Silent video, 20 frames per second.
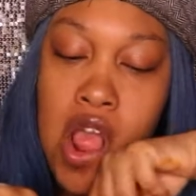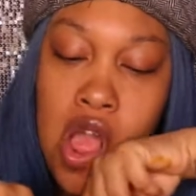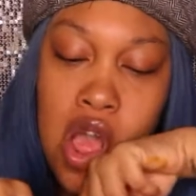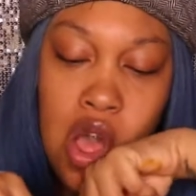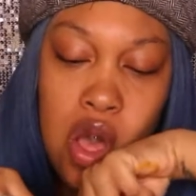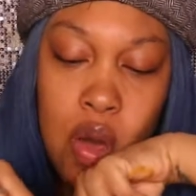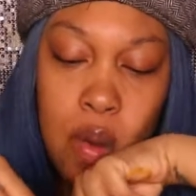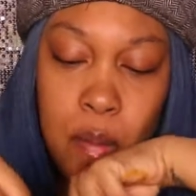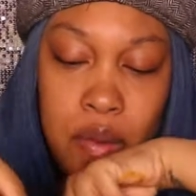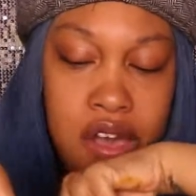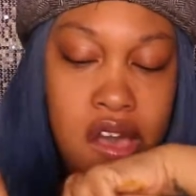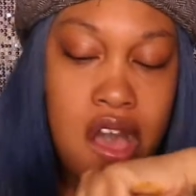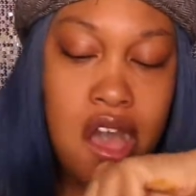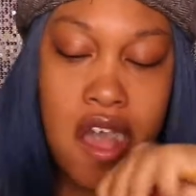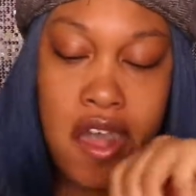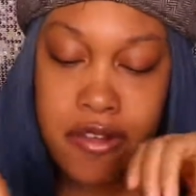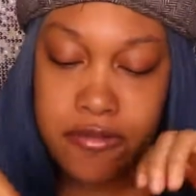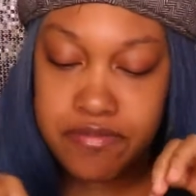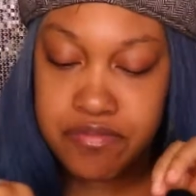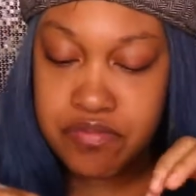Oh my
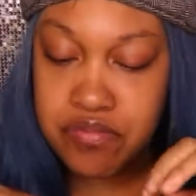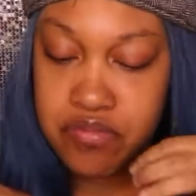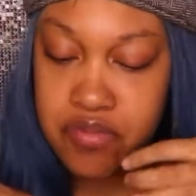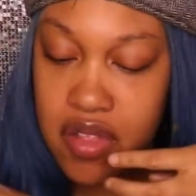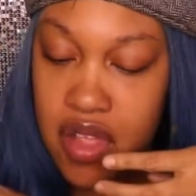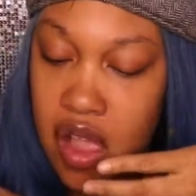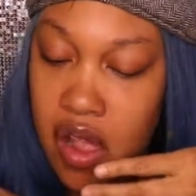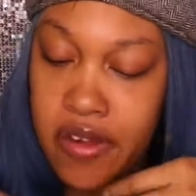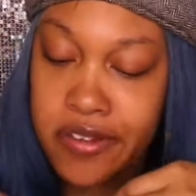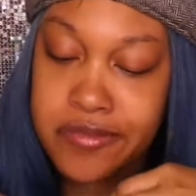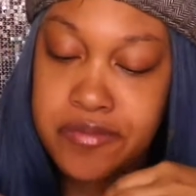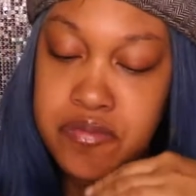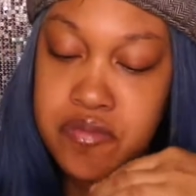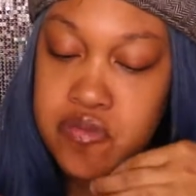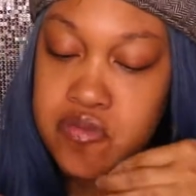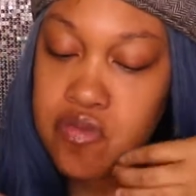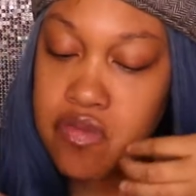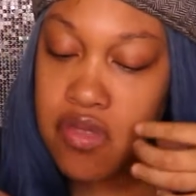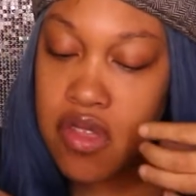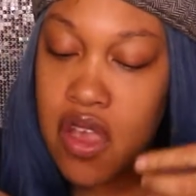god.
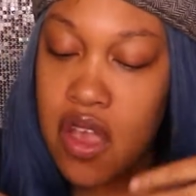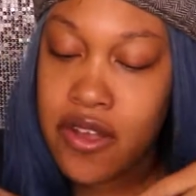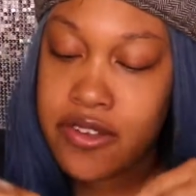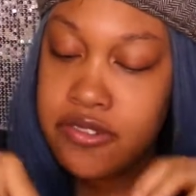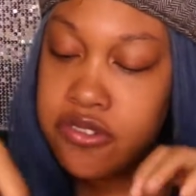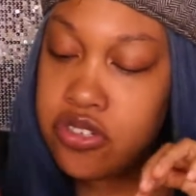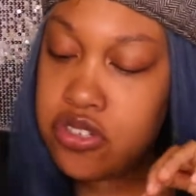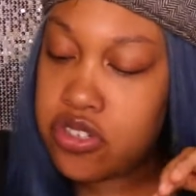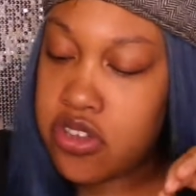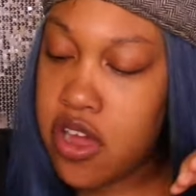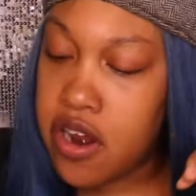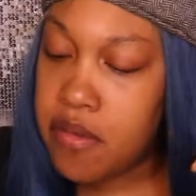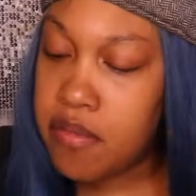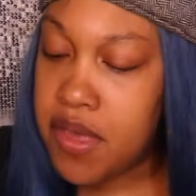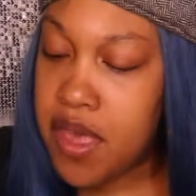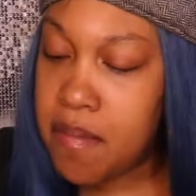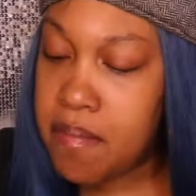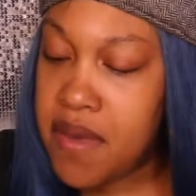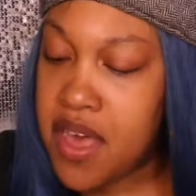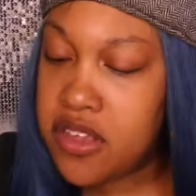I'm starting to
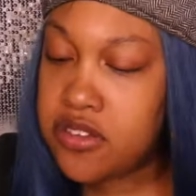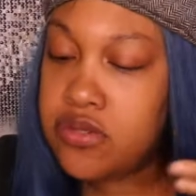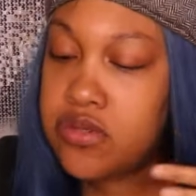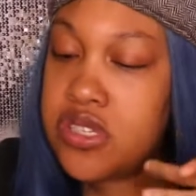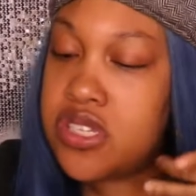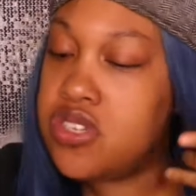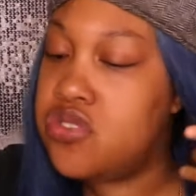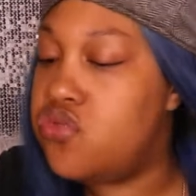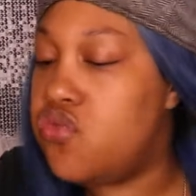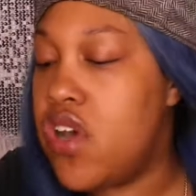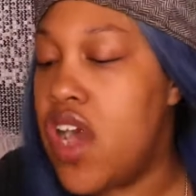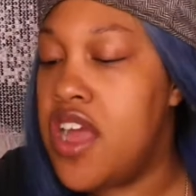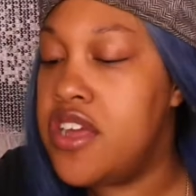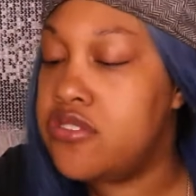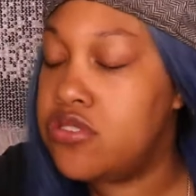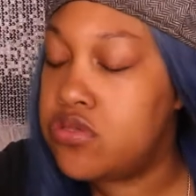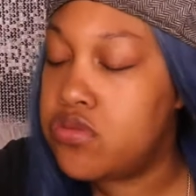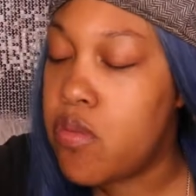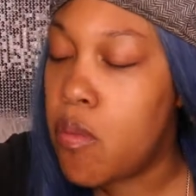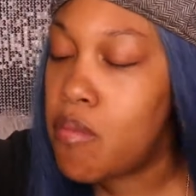be a mess with this rice.